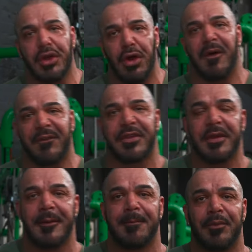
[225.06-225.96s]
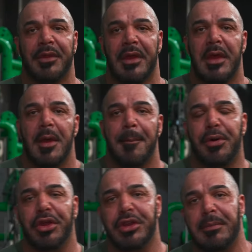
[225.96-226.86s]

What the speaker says: cuffs, putting